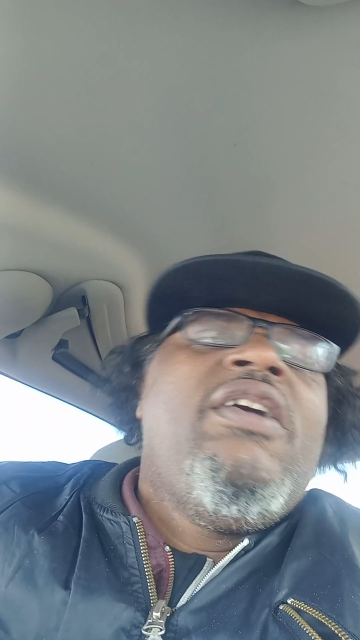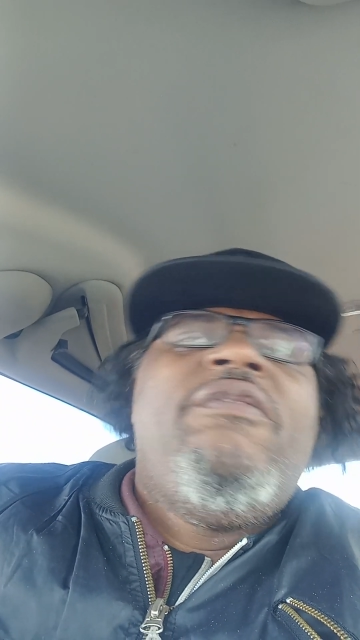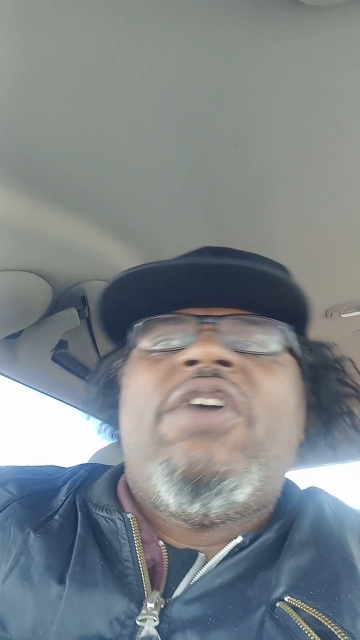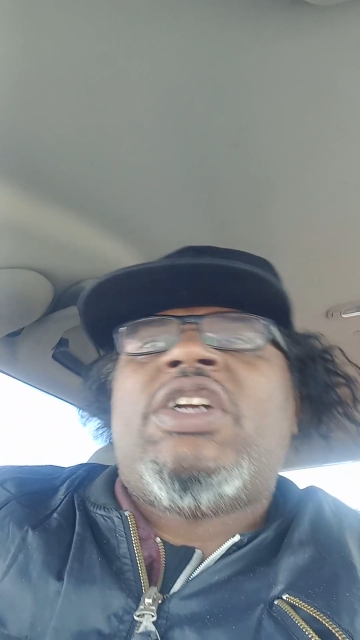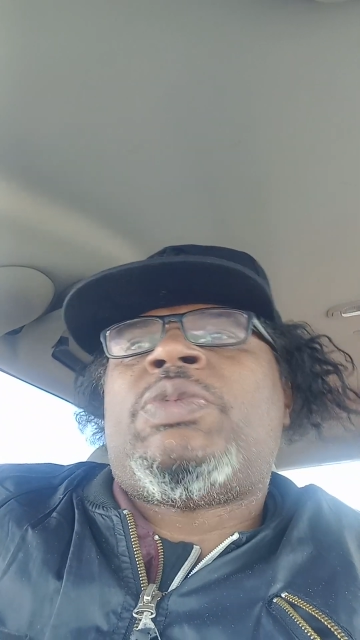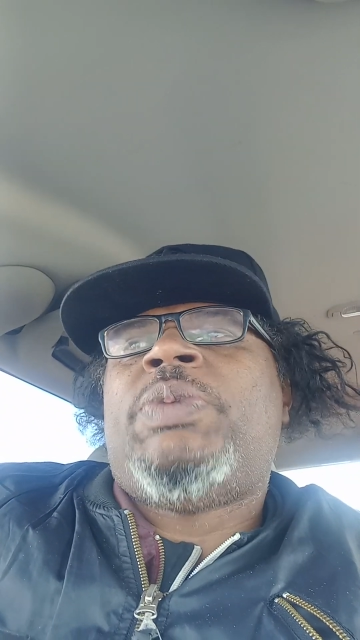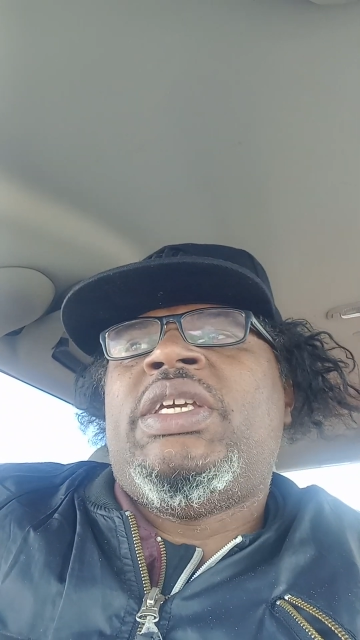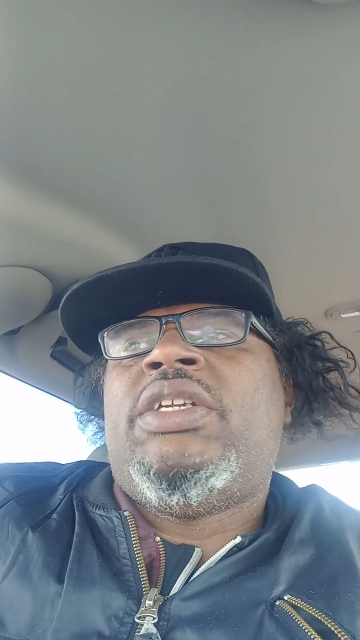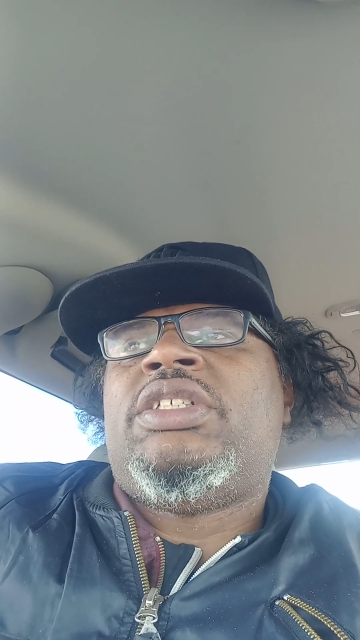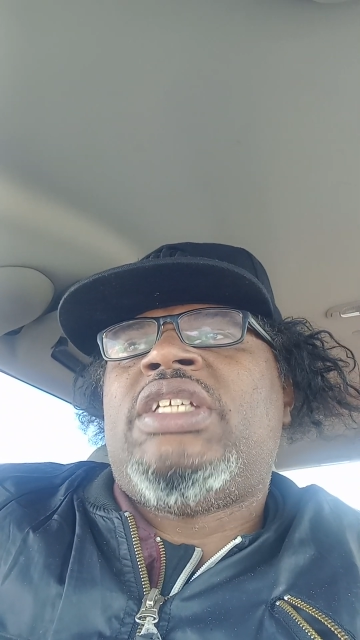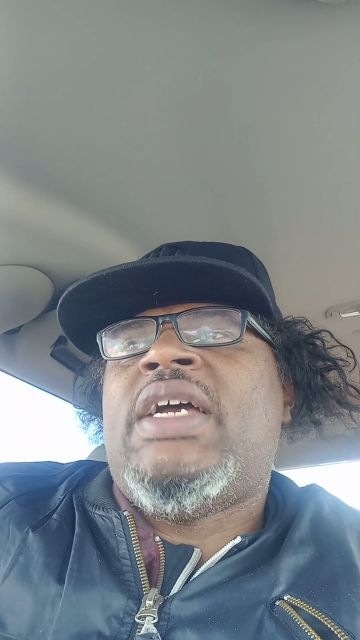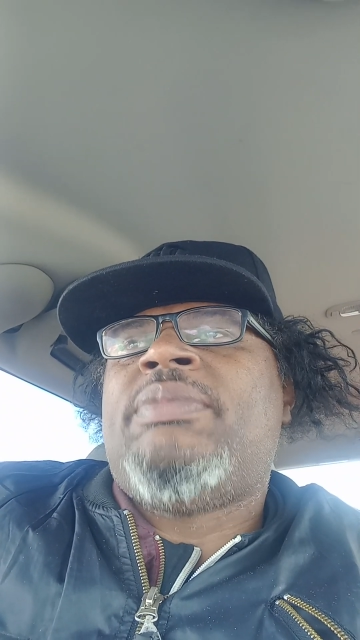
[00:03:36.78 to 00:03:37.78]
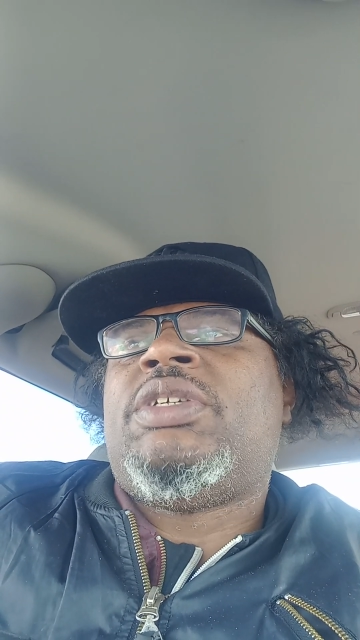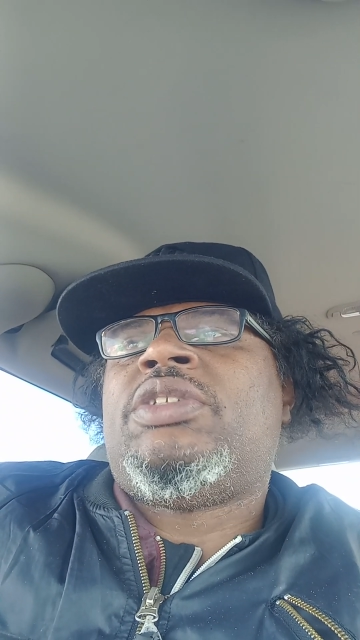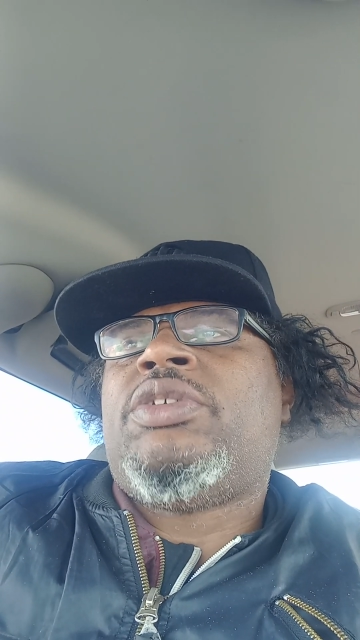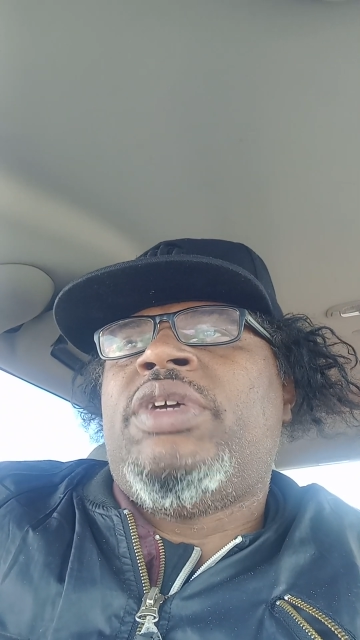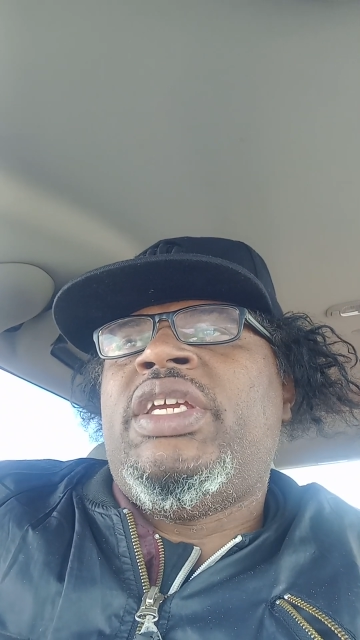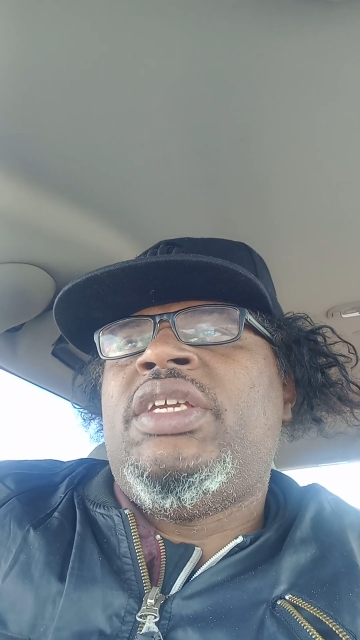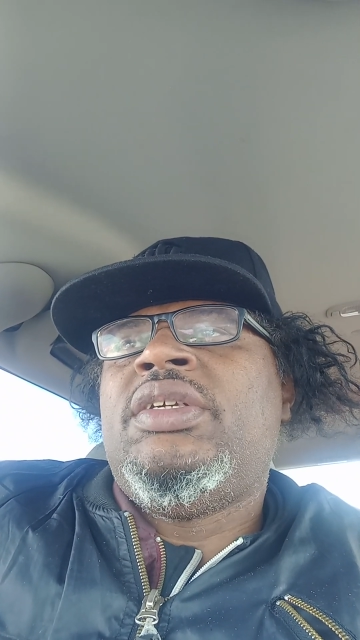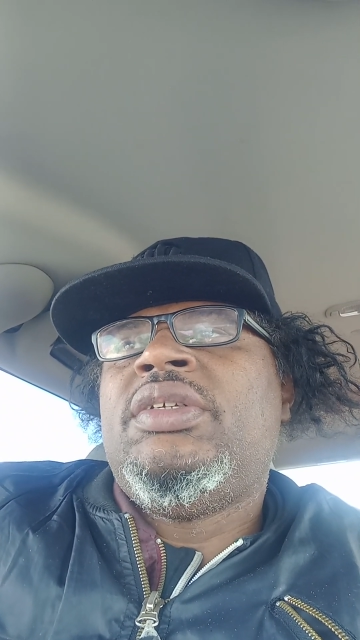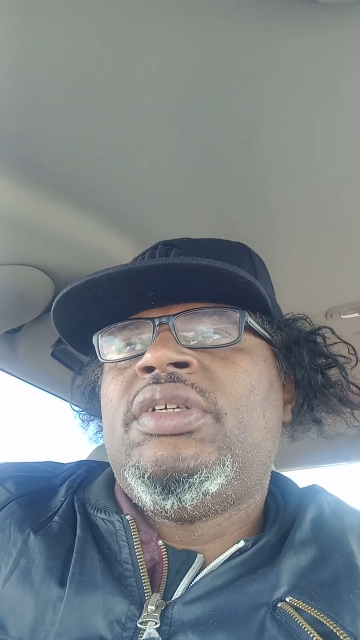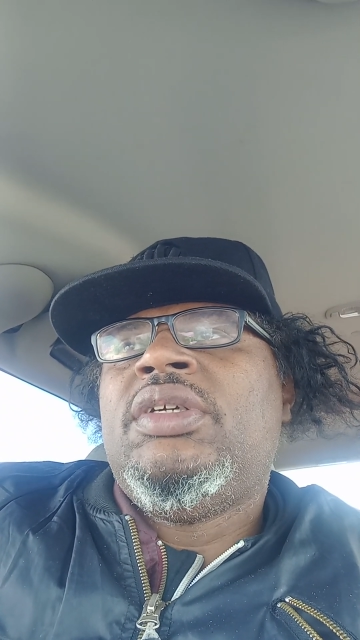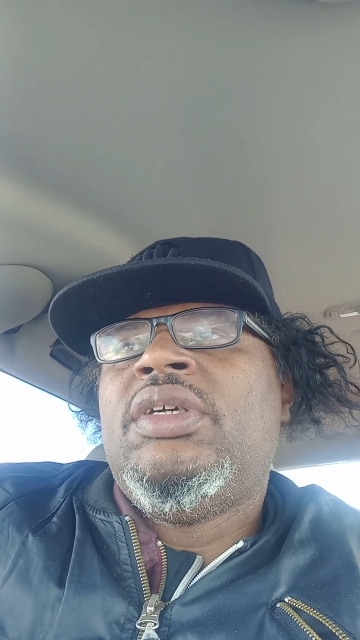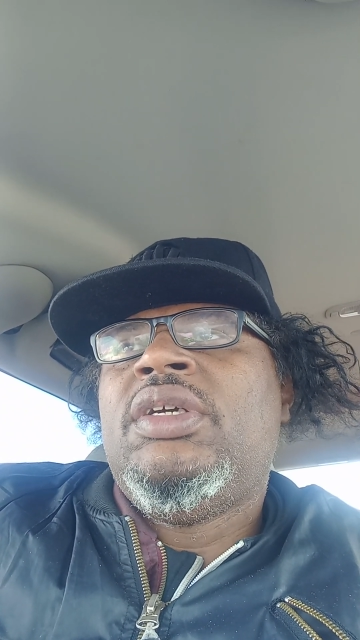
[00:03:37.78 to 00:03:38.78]
1 Peter chapter 3
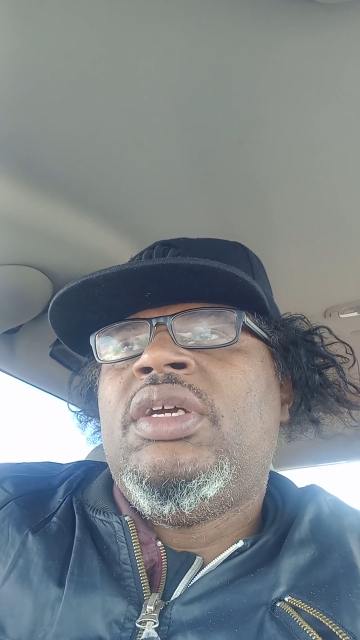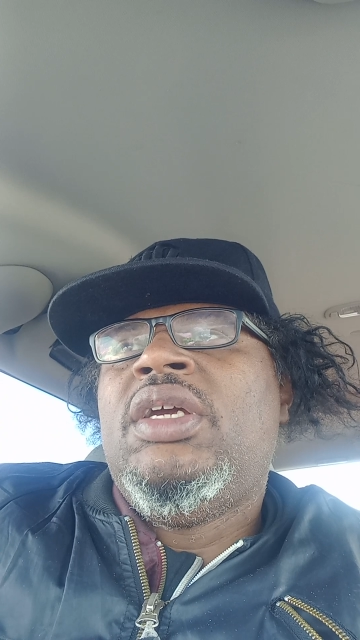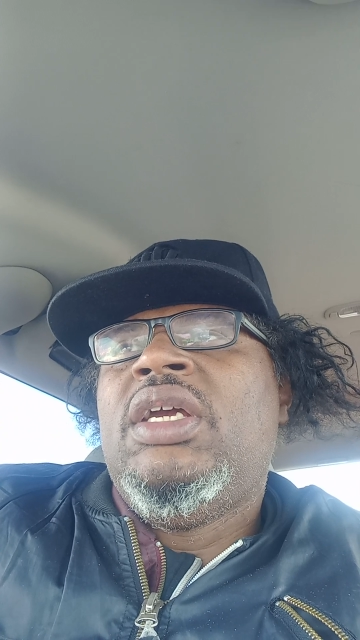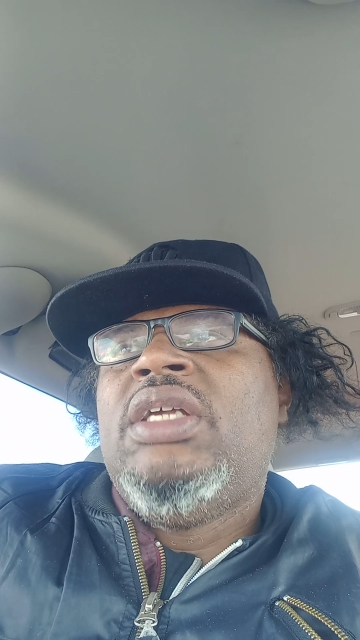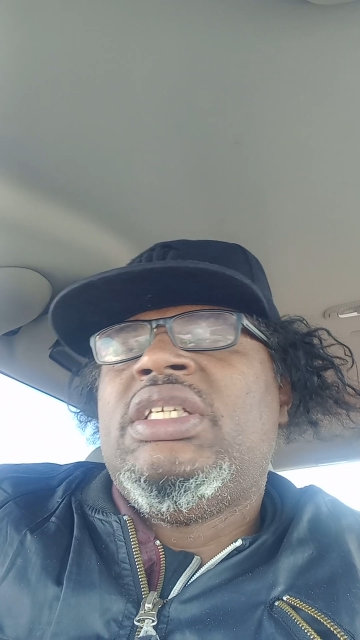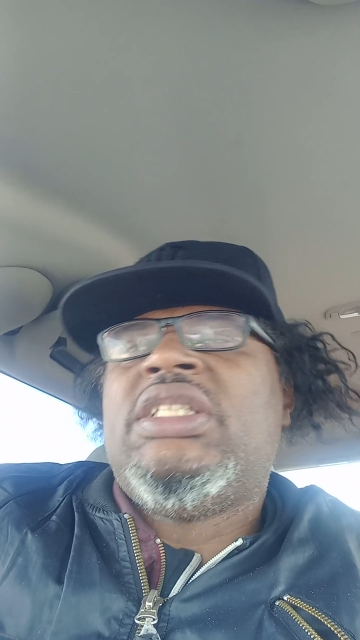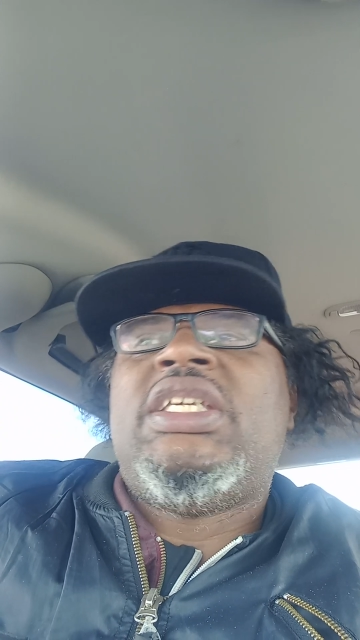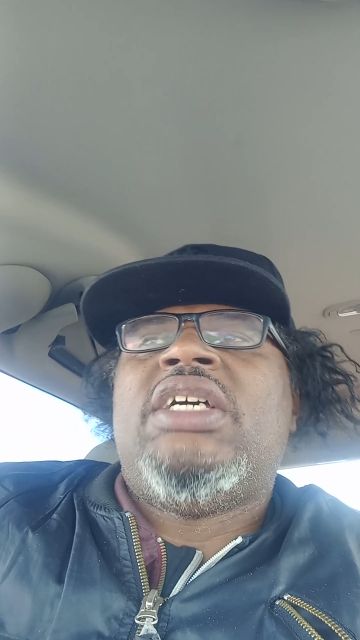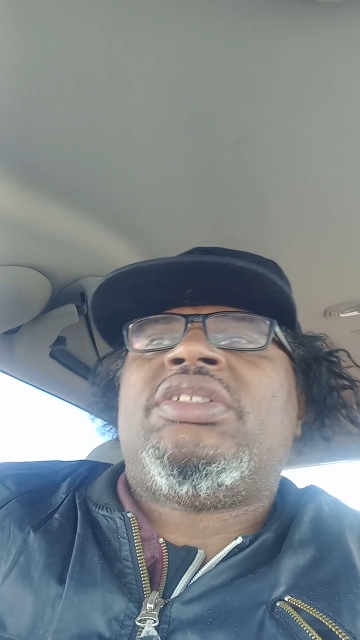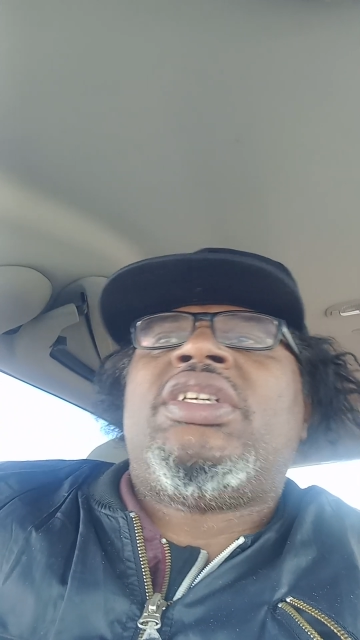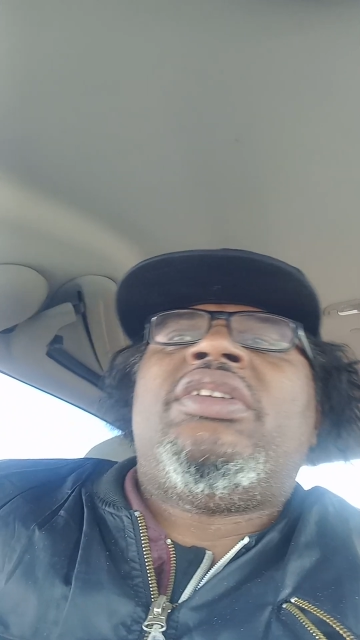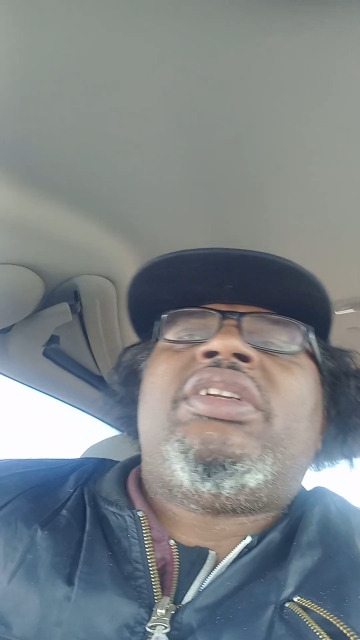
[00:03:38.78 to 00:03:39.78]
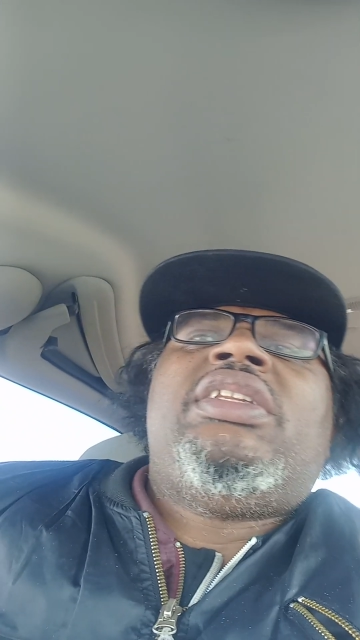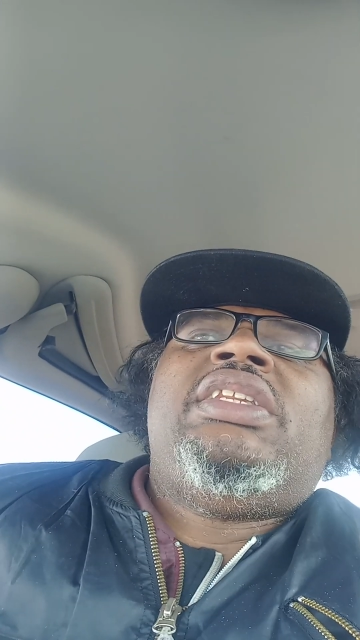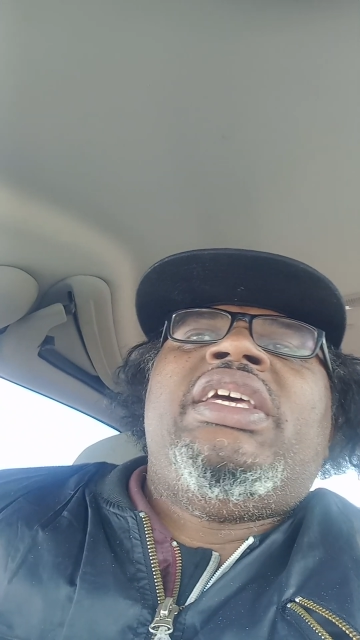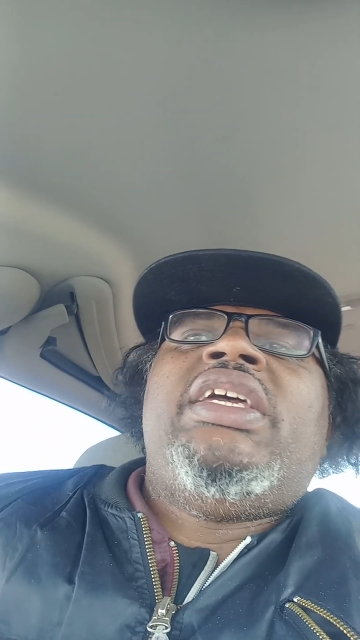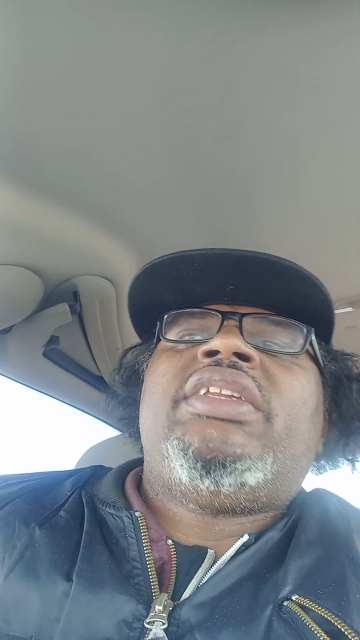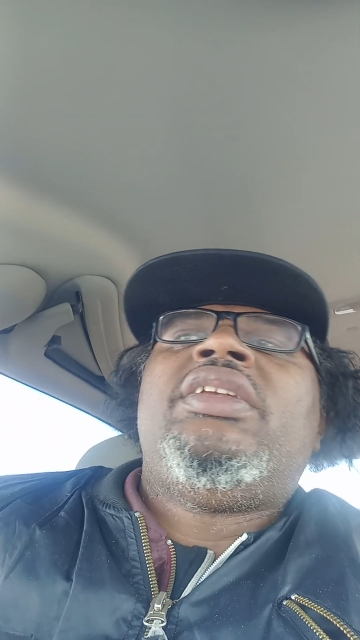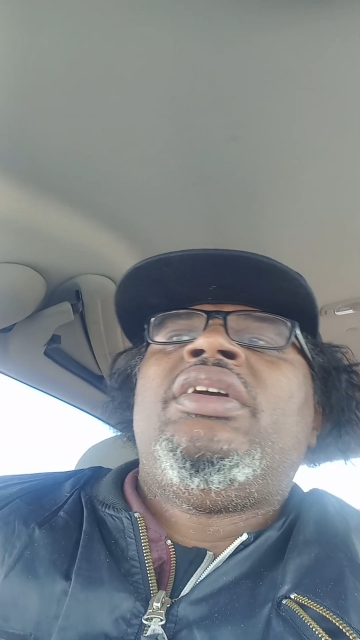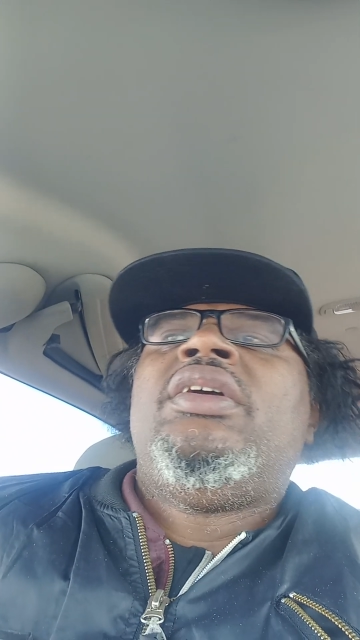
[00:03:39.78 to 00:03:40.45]
that tells her to let